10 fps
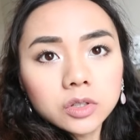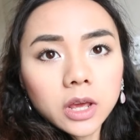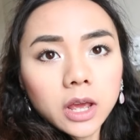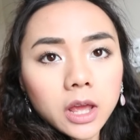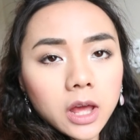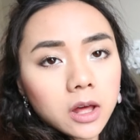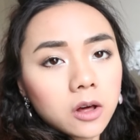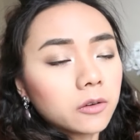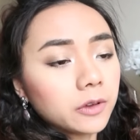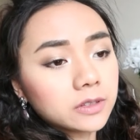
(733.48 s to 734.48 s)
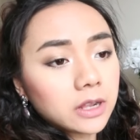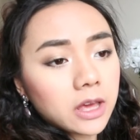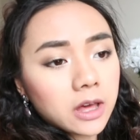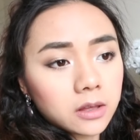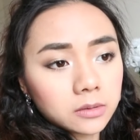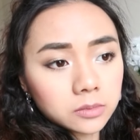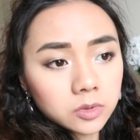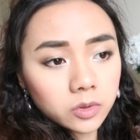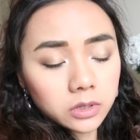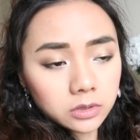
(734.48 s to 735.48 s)
Today obviously I'm
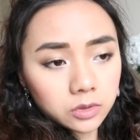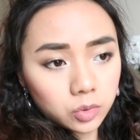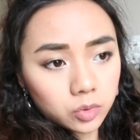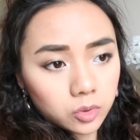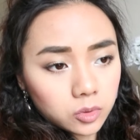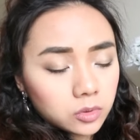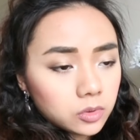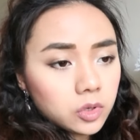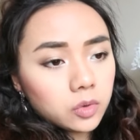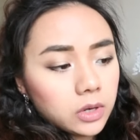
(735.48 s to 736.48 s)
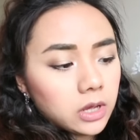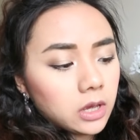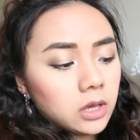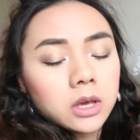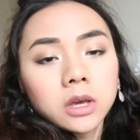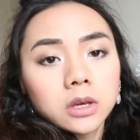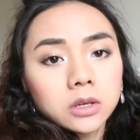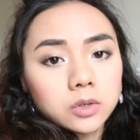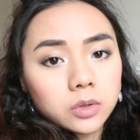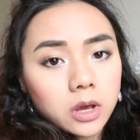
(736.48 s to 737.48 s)
going to uni,
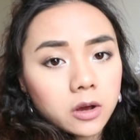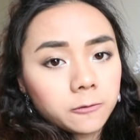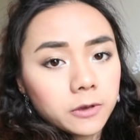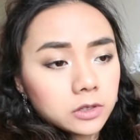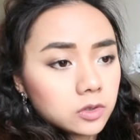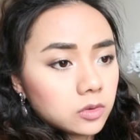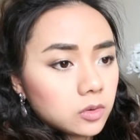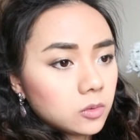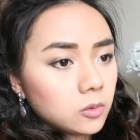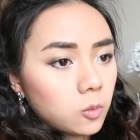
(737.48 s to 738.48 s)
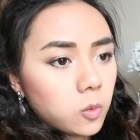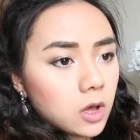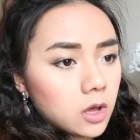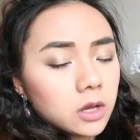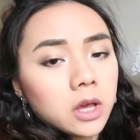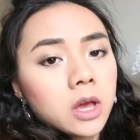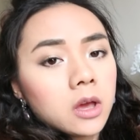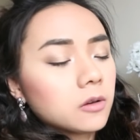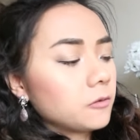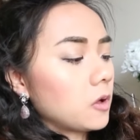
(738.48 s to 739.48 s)
to the office, to work
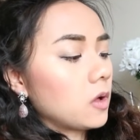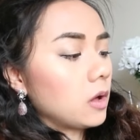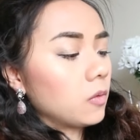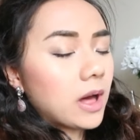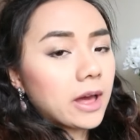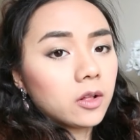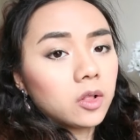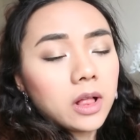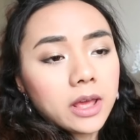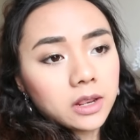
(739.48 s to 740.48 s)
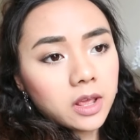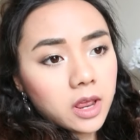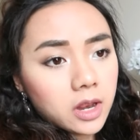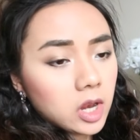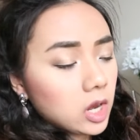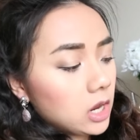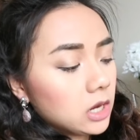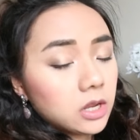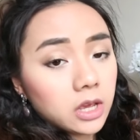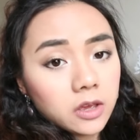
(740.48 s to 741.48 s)
for a while, and then
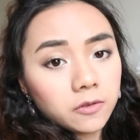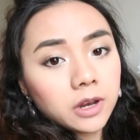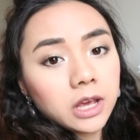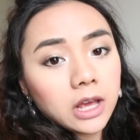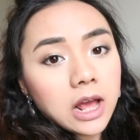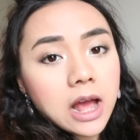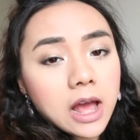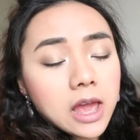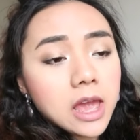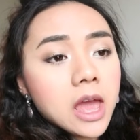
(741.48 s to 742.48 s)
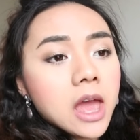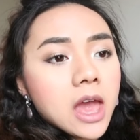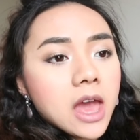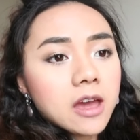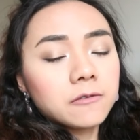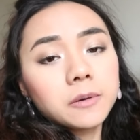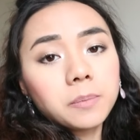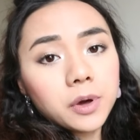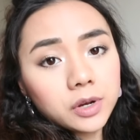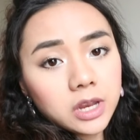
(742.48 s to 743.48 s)
in the evening I have a
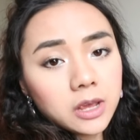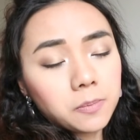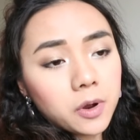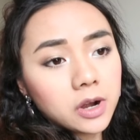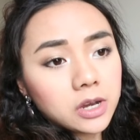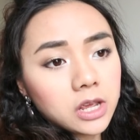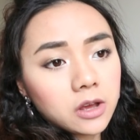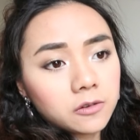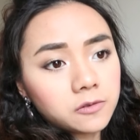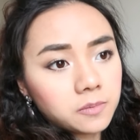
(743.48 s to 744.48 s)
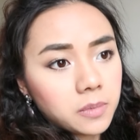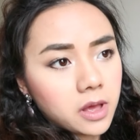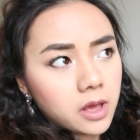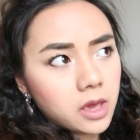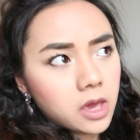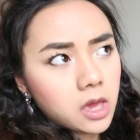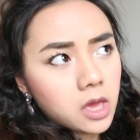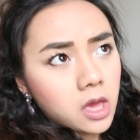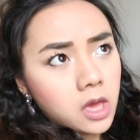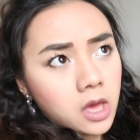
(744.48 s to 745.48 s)
birthday party of
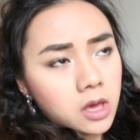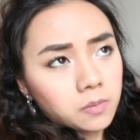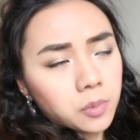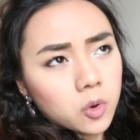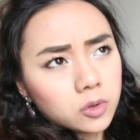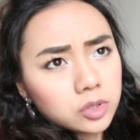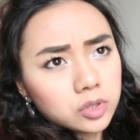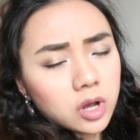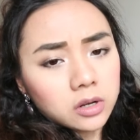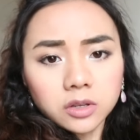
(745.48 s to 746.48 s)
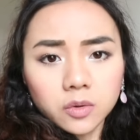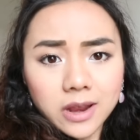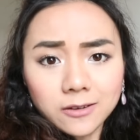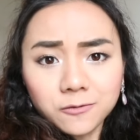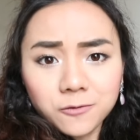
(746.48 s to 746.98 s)
my postdoctorate